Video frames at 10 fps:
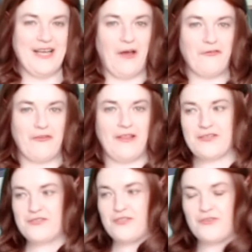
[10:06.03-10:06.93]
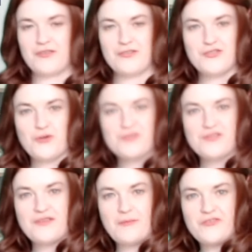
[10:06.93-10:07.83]
I feel like I should do the
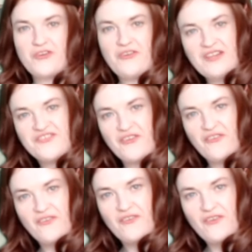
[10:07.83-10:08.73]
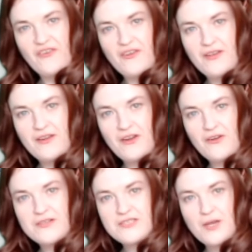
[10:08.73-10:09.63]
Jaws theme tune, you
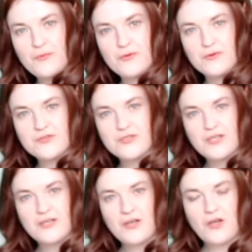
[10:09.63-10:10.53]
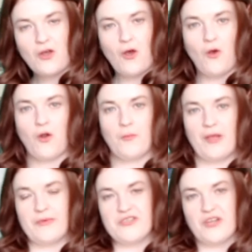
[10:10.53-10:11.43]
know, as I approach. Or
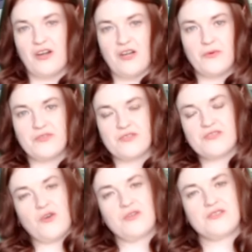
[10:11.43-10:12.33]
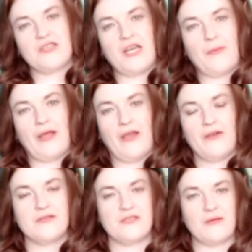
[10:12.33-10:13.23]
Baby Shark, which is constantly in my
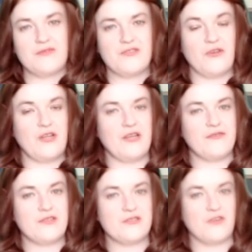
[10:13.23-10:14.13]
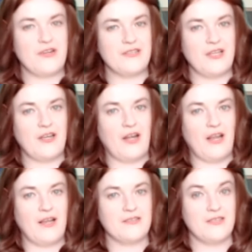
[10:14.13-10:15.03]
house, and I'm sorry if it's already in your
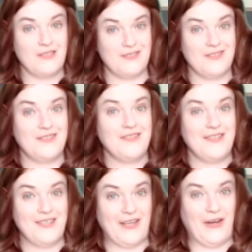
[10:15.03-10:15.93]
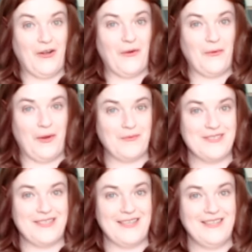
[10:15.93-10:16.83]
head. You know what I'm
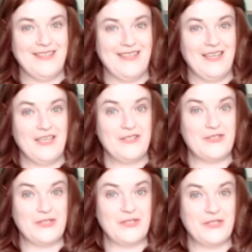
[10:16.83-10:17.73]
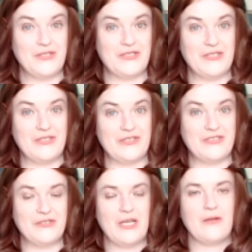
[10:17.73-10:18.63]
saying? Do, do,
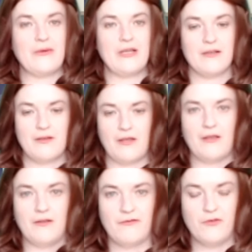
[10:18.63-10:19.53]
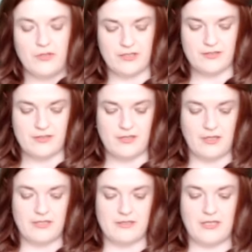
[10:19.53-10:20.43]
do. Anyway, focus,
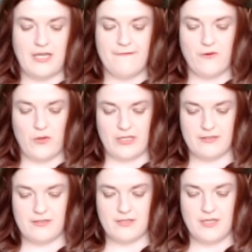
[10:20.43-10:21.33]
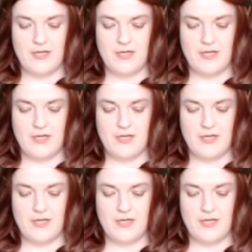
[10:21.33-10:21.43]
Leslie, focus.